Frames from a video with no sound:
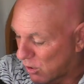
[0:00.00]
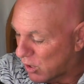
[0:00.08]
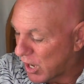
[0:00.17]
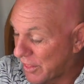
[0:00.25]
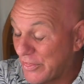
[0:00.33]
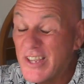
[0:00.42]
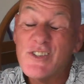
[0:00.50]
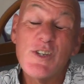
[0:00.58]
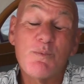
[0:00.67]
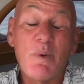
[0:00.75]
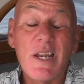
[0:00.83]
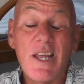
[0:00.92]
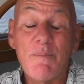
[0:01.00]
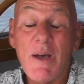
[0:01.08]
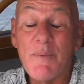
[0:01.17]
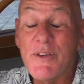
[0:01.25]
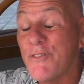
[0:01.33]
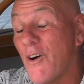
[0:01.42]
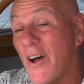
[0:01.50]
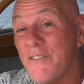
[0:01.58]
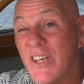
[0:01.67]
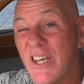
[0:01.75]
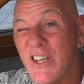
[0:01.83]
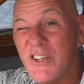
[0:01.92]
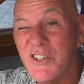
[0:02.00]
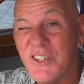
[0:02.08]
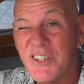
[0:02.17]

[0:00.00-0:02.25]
Oh, I think she's been here maybe 5 years.